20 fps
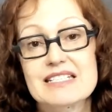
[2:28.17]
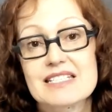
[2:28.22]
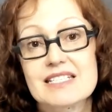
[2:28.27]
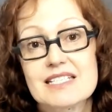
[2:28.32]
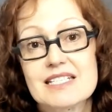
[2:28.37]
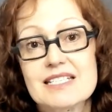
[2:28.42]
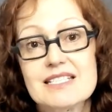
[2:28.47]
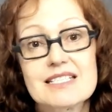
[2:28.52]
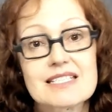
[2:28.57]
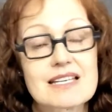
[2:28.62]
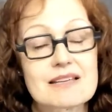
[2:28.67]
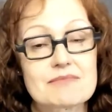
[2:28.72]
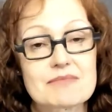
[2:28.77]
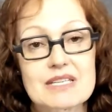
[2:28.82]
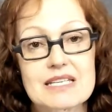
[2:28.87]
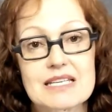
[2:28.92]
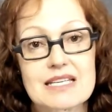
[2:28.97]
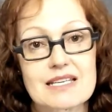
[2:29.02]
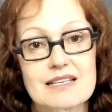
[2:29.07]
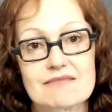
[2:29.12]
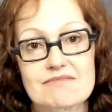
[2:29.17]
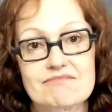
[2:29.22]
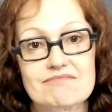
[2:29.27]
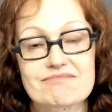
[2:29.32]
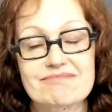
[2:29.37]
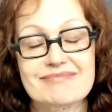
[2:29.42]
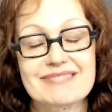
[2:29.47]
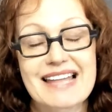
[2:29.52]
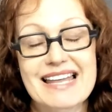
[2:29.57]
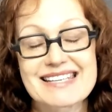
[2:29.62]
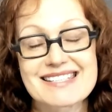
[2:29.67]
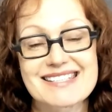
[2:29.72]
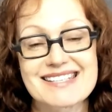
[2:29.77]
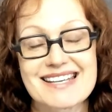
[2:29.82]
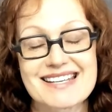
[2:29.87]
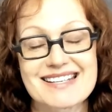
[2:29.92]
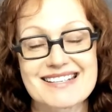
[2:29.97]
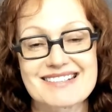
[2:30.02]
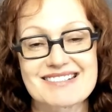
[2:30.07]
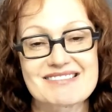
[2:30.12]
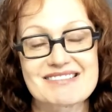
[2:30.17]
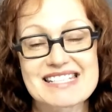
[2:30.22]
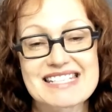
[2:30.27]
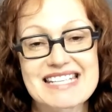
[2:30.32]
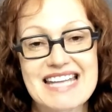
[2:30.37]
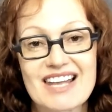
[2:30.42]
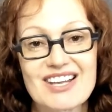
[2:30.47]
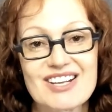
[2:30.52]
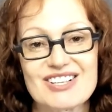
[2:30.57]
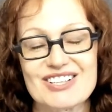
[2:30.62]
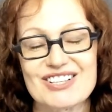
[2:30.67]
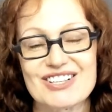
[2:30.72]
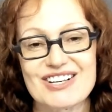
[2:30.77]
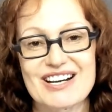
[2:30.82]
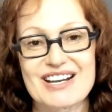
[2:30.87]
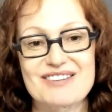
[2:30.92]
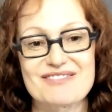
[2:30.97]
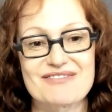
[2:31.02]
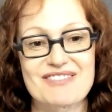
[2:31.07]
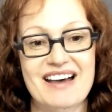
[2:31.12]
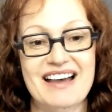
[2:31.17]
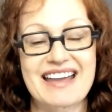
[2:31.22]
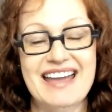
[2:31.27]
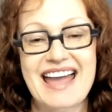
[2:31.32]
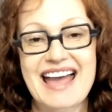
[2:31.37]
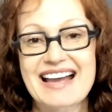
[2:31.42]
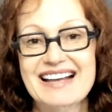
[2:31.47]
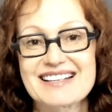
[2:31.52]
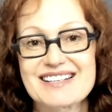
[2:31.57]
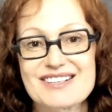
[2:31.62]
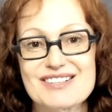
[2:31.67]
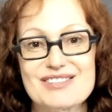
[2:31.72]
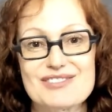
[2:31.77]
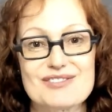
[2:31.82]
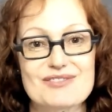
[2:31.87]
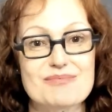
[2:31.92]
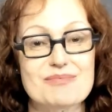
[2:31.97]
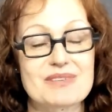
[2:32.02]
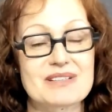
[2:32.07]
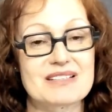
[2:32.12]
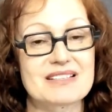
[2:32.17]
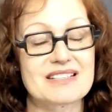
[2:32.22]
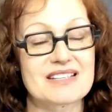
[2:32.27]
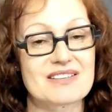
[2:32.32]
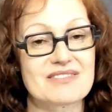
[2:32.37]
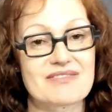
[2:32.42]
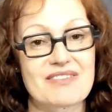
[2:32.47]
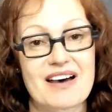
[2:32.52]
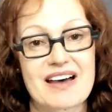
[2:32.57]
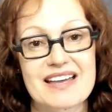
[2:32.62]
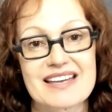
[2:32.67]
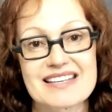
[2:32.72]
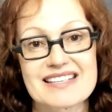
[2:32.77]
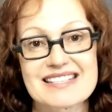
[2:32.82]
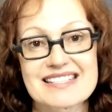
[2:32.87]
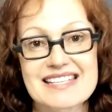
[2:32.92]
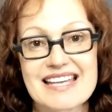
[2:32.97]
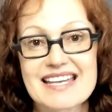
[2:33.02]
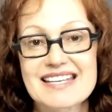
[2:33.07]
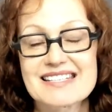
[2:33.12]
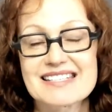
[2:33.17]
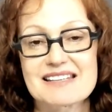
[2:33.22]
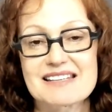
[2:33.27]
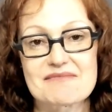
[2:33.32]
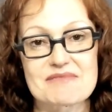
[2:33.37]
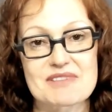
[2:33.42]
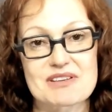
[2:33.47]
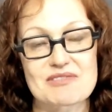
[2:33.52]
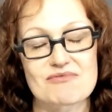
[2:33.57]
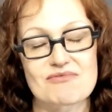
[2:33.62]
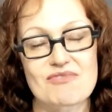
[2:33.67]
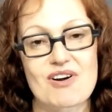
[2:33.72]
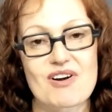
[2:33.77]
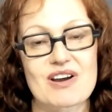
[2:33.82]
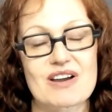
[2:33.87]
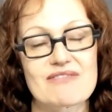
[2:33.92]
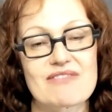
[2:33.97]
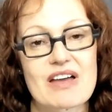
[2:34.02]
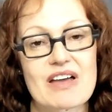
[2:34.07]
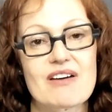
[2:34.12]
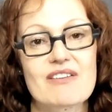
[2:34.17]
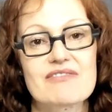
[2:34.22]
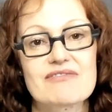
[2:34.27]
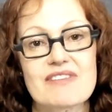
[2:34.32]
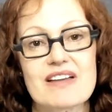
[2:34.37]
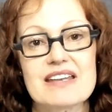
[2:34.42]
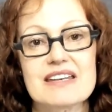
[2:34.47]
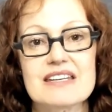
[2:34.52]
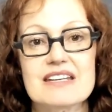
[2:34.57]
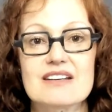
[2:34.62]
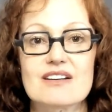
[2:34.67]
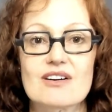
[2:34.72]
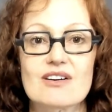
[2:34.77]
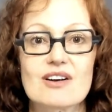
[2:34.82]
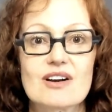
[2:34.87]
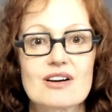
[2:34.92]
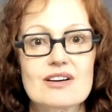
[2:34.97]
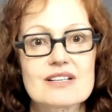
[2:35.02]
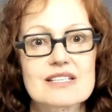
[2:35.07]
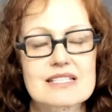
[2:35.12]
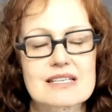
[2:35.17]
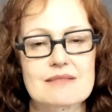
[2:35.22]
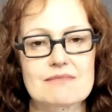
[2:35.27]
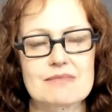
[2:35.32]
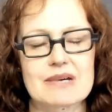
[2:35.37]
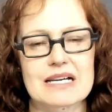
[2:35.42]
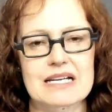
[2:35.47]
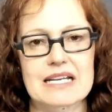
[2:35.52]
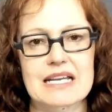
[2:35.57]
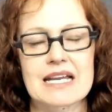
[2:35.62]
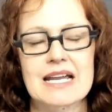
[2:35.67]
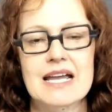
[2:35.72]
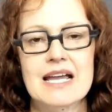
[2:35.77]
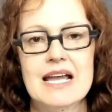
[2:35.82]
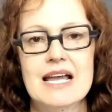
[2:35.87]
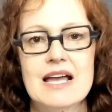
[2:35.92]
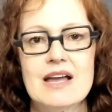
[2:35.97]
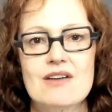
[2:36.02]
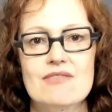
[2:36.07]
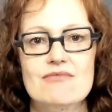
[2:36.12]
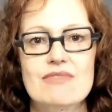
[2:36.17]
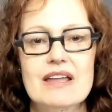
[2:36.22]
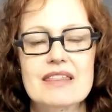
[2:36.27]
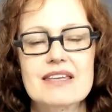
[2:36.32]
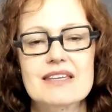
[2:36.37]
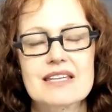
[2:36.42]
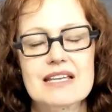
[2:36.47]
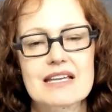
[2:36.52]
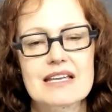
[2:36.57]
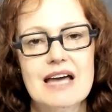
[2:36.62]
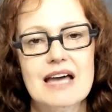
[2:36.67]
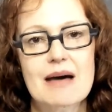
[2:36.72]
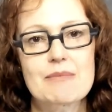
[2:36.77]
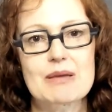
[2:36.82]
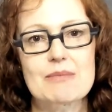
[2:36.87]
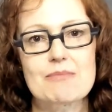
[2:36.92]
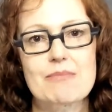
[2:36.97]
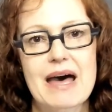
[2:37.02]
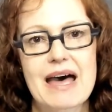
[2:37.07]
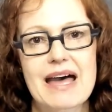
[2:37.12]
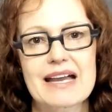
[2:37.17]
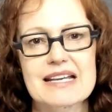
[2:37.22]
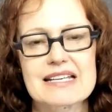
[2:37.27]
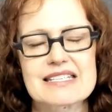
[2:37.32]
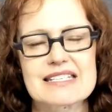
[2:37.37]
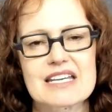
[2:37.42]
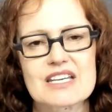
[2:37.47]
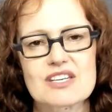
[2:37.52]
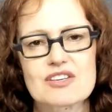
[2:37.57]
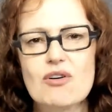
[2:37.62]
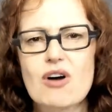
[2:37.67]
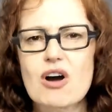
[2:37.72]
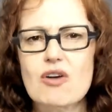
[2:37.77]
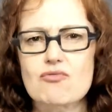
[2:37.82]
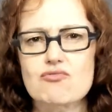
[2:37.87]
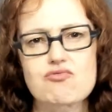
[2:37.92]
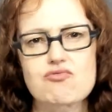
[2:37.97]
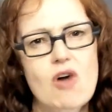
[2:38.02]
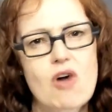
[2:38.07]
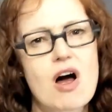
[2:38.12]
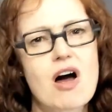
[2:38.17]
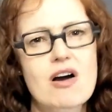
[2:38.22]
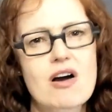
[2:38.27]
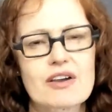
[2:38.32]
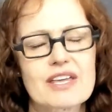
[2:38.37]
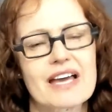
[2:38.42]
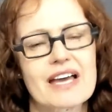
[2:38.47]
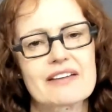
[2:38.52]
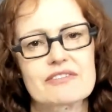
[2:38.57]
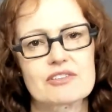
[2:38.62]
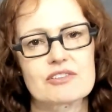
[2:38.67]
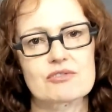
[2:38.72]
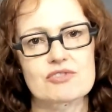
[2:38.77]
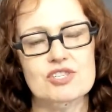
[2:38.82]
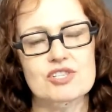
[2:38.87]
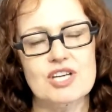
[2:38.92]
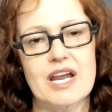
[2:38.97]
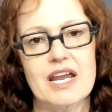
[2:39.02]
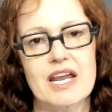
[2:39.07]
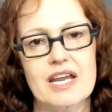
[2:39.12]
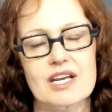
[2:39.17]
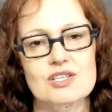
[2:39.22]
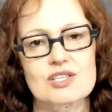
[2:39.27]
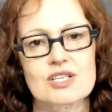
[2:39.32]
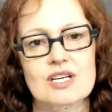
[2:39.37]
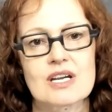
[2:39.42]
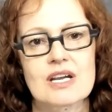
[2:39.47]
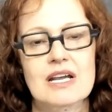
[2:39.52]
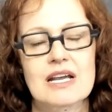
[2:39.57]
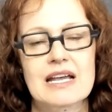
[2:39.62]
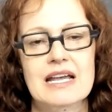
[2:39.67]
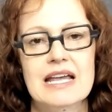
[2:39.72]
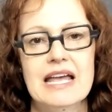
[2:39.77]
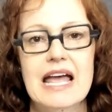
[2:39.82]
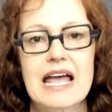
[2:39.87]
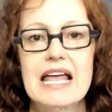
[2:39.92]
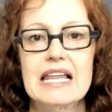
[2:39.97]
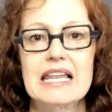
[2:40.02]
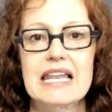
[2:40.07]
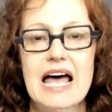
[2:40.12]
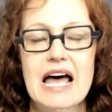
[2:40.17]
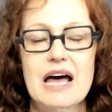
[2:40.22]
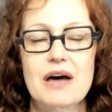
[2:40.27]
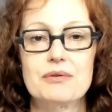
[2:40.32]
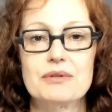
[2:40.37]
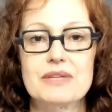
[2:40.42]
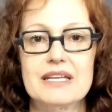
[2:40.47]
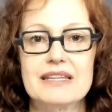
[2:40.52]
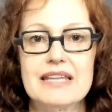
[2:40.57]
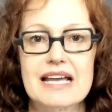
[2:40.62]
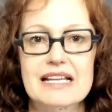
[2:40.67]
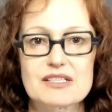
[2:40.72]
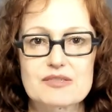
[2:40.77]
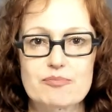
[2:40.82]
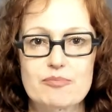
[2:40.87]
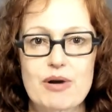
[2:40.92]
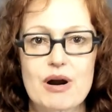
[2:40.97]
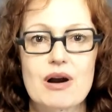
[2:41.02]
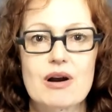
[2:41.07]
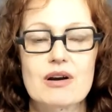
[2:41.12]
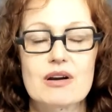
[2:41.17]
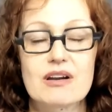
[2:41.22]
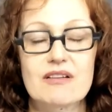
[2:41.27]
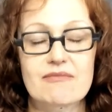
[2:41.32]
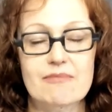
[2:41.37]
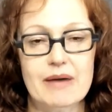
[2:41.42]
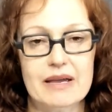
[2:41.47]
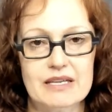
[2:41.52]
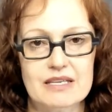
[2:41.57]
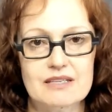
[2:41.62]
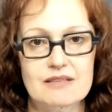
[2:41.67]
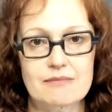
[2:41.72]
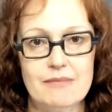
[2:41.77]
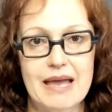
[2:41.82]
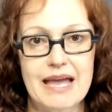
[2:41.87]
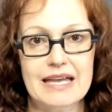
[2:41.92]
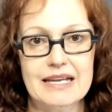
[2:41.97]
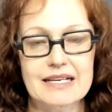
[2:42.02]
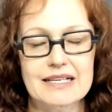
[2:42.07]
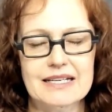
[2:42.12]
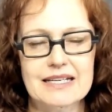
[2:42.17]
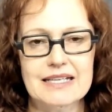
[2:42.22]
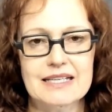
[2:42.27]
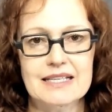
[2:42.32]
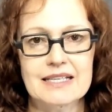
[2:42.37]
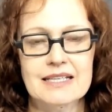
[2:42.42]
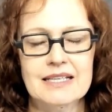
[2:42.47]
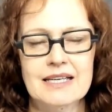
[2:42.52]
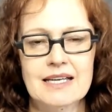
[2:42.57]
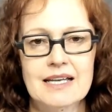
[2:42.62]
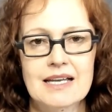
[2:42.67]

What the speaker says: did something less than stellar, if I acted stupid, if I said something wrong, if I offended or hurt somebody, rather than coming back and saying, you are wrong, you have to change, allow that that's part of my humanity.